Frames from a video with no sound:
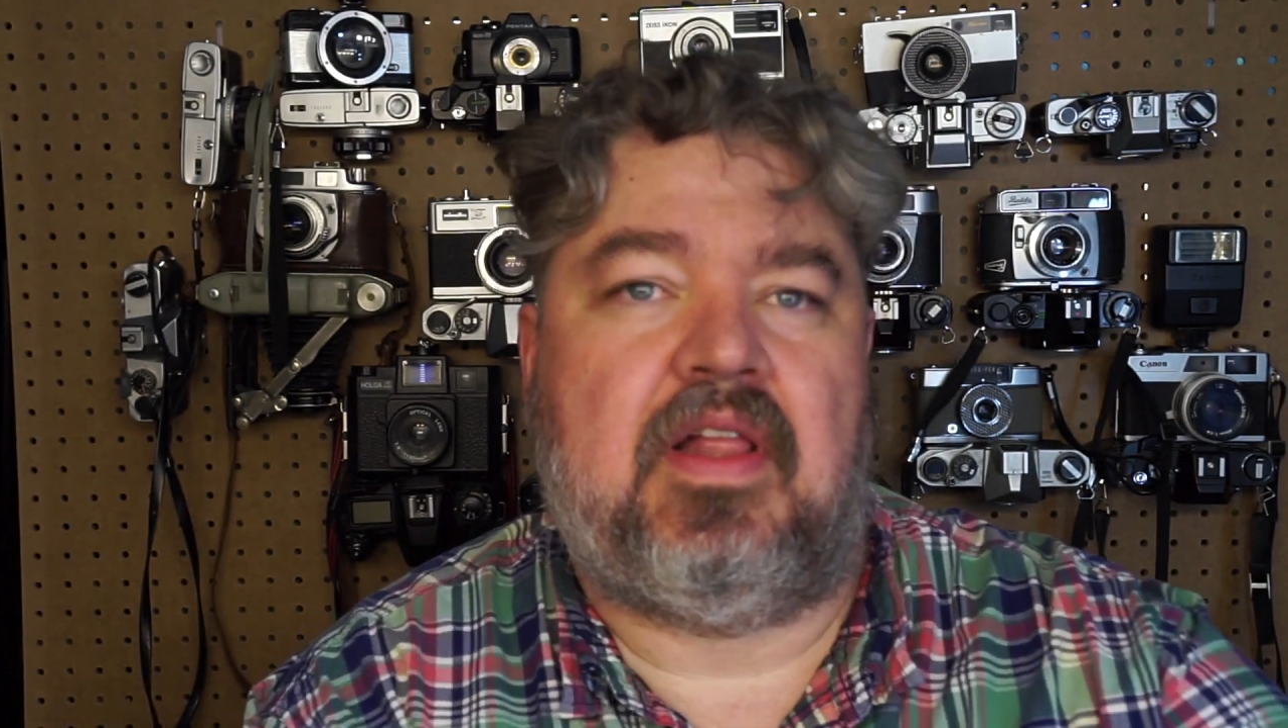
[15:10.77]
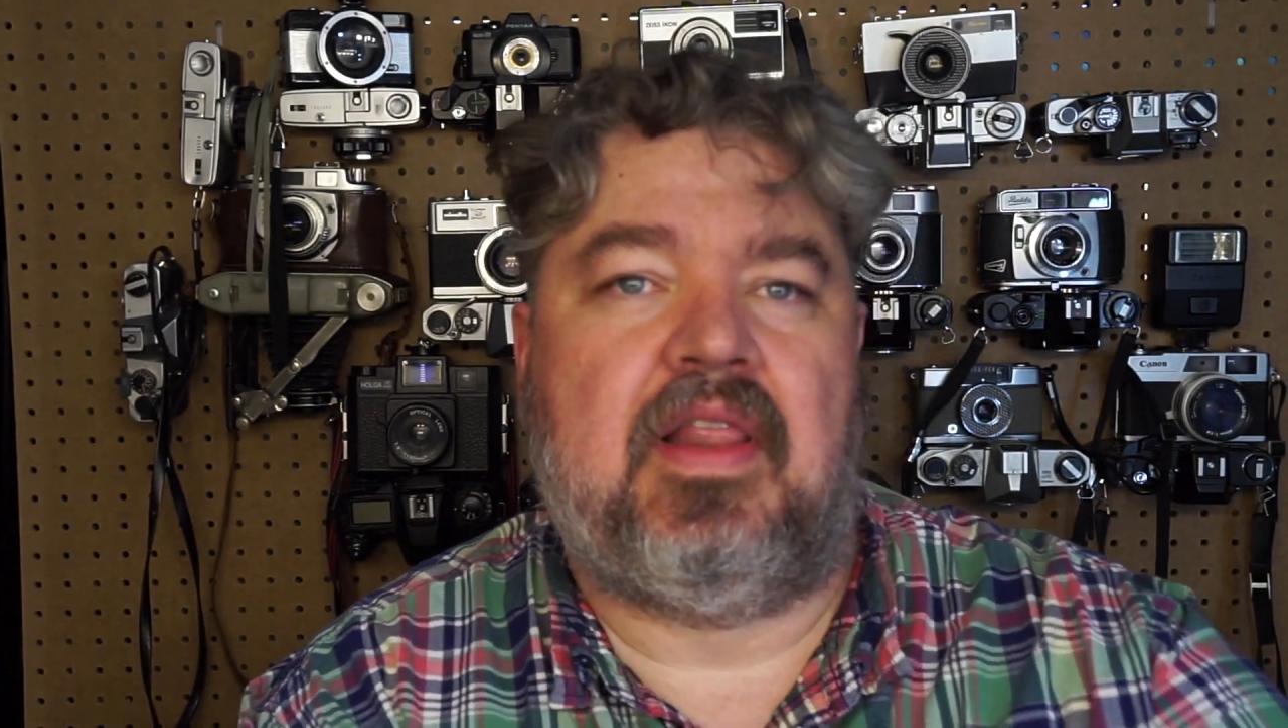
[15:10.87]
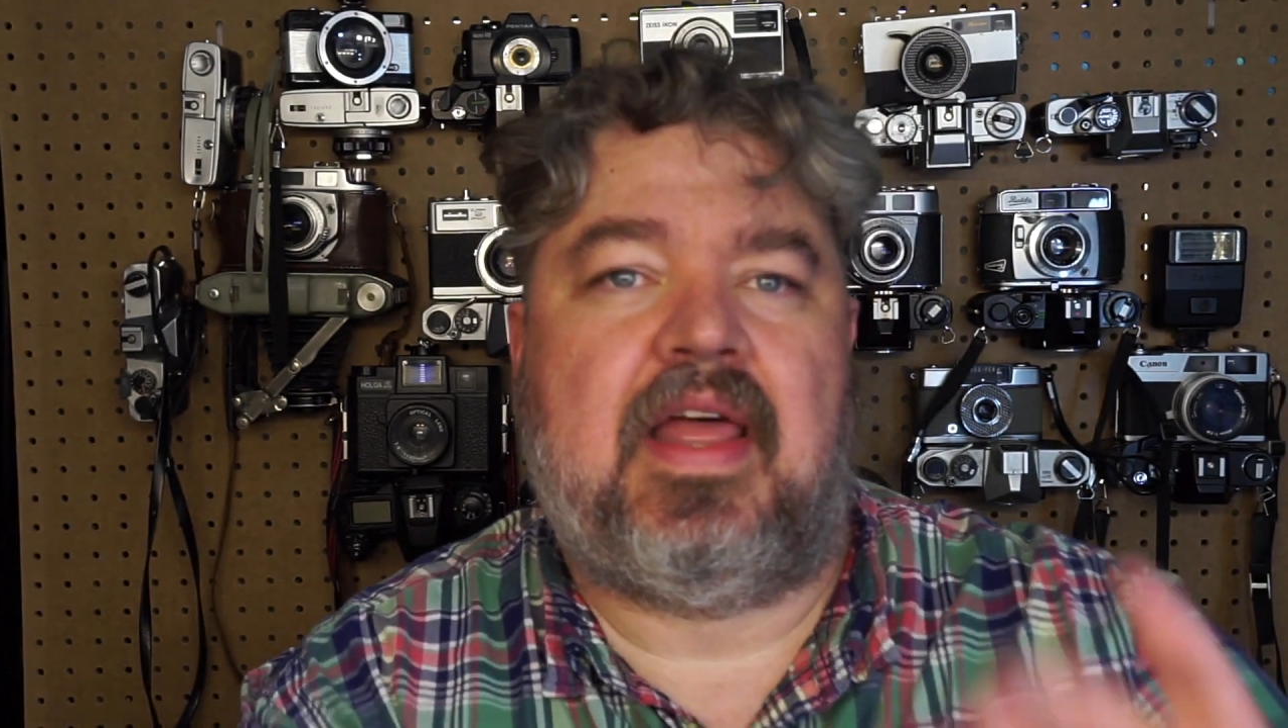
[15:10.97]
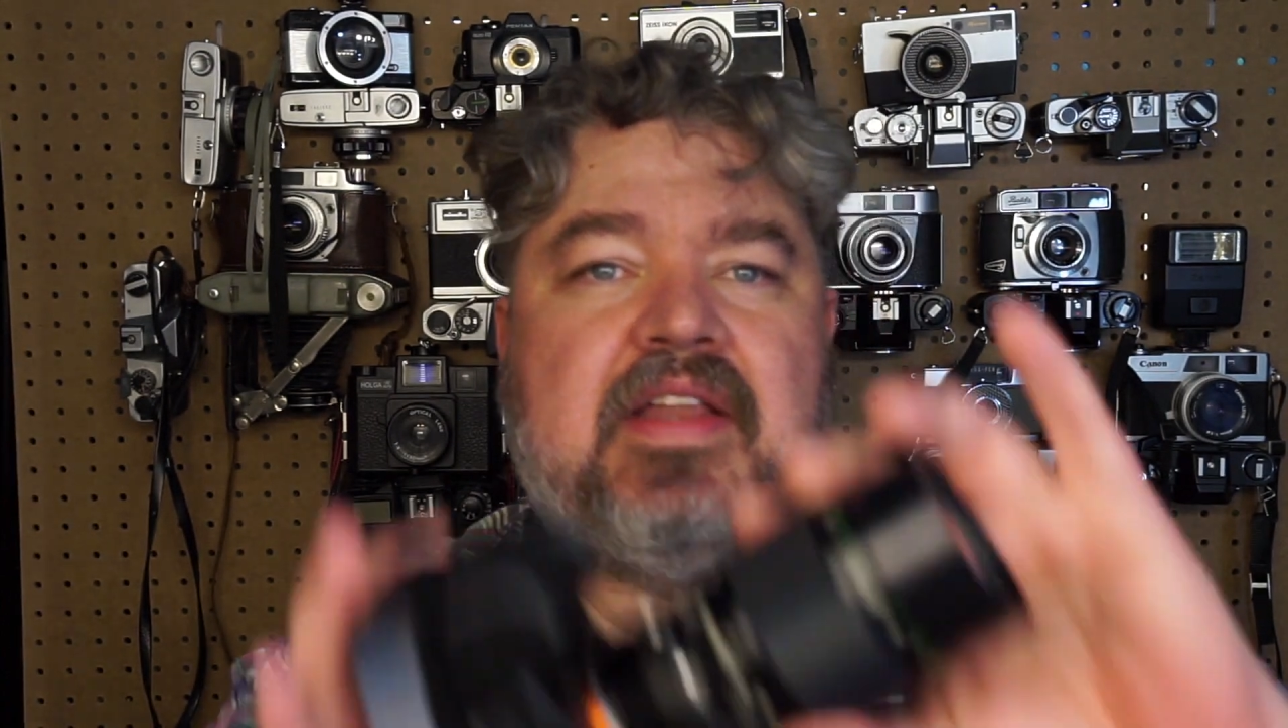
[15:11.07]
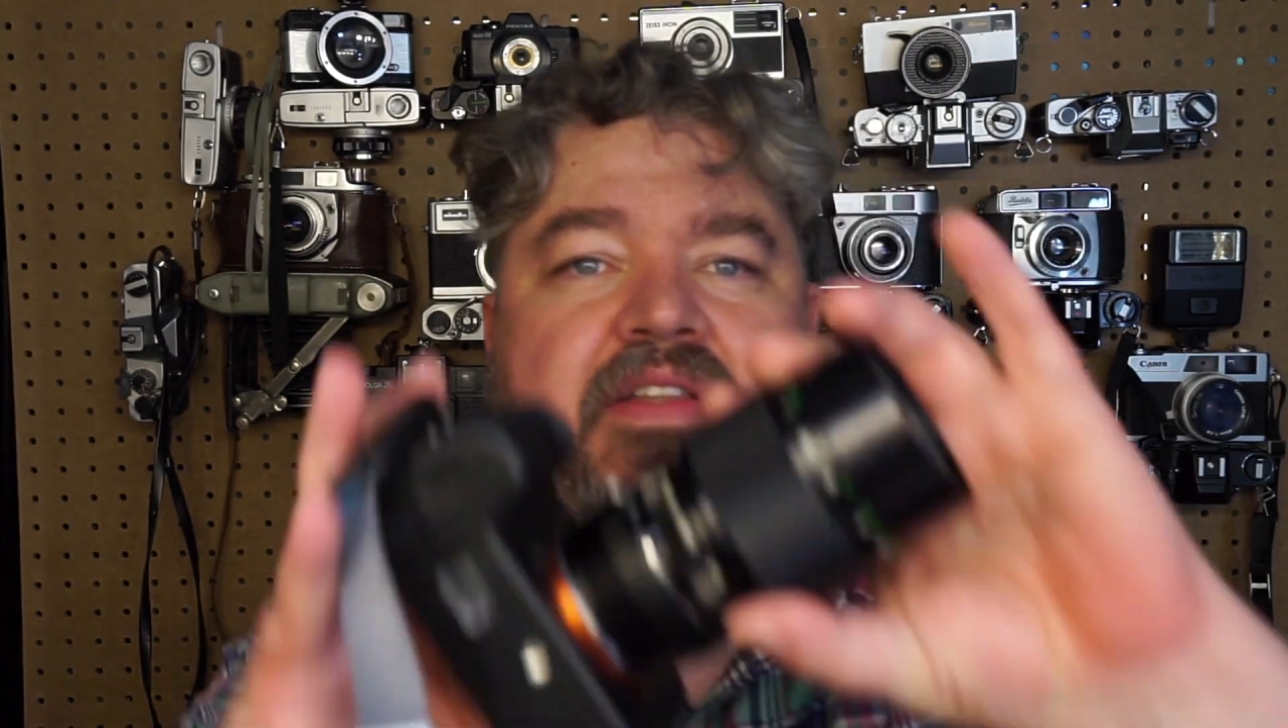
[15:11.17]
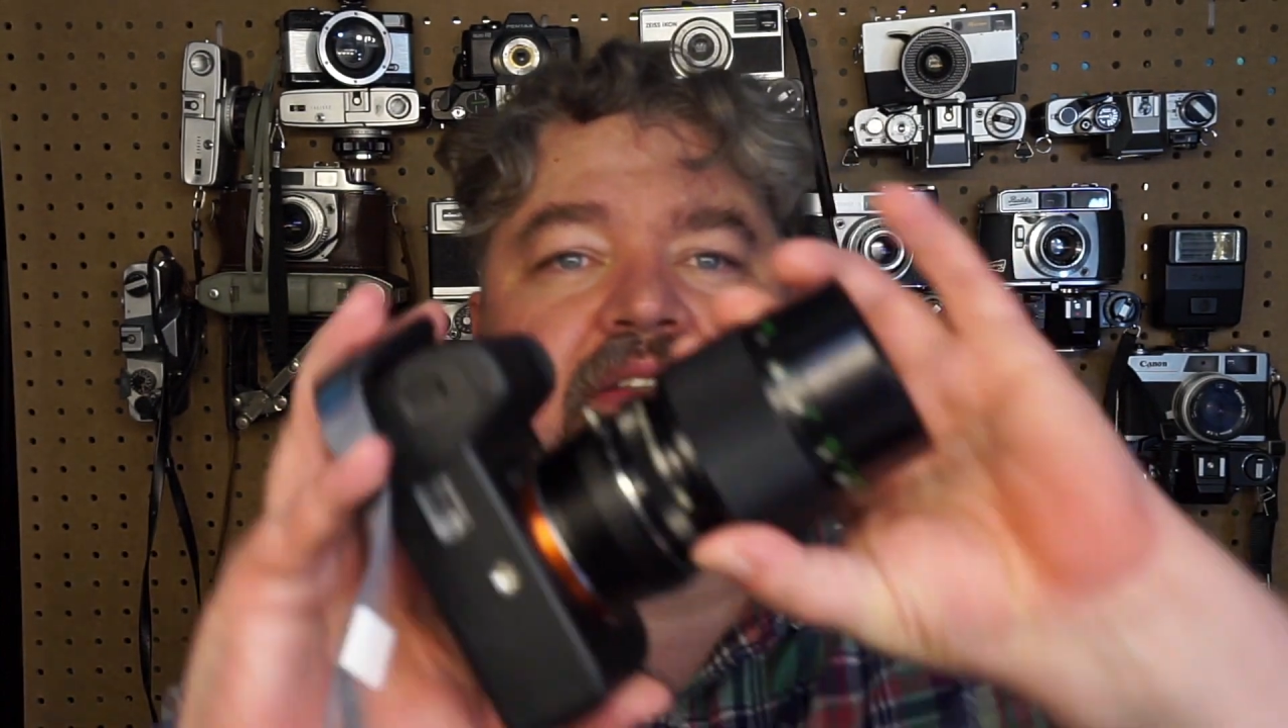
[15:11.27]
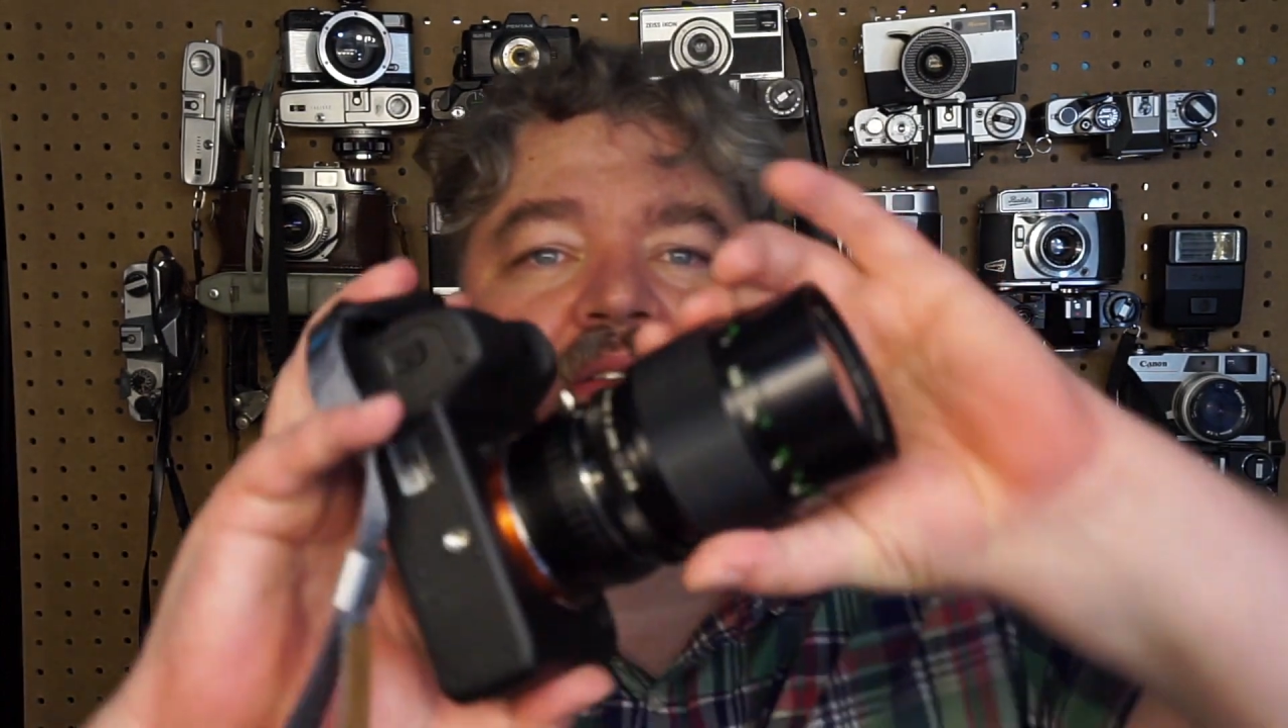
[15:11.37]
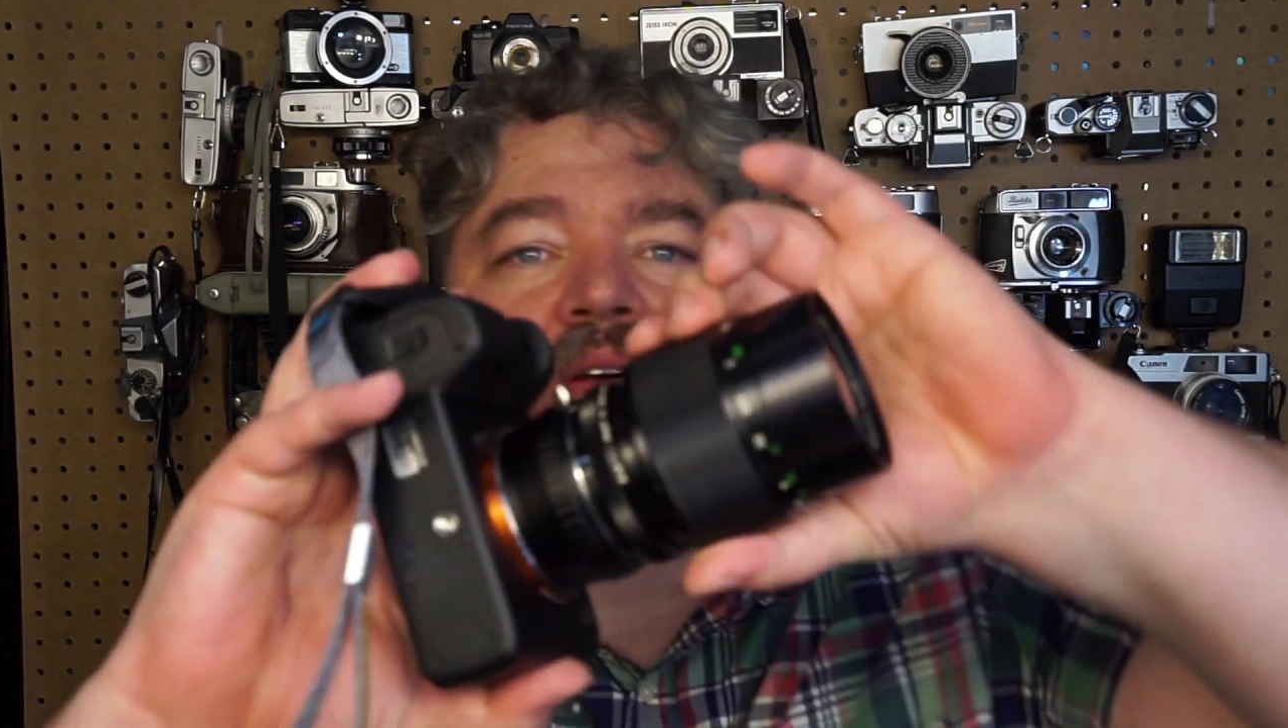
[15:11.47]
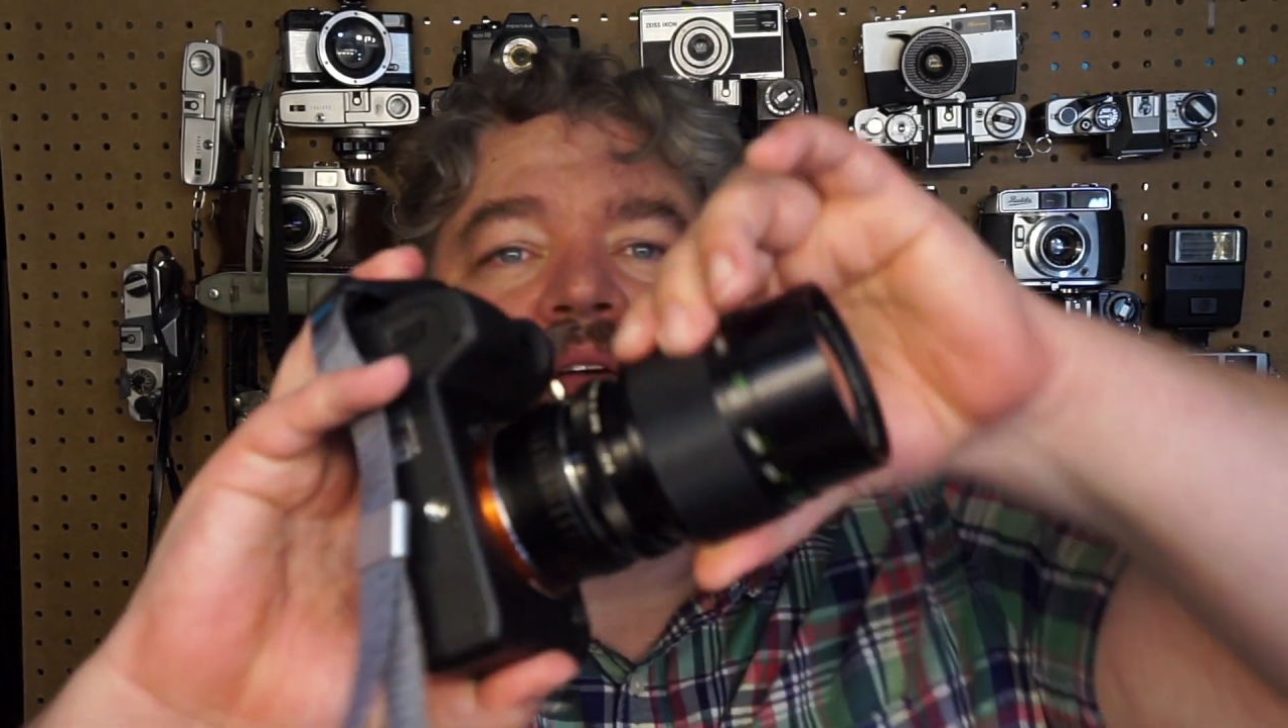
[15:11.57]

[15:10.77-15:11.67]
lens.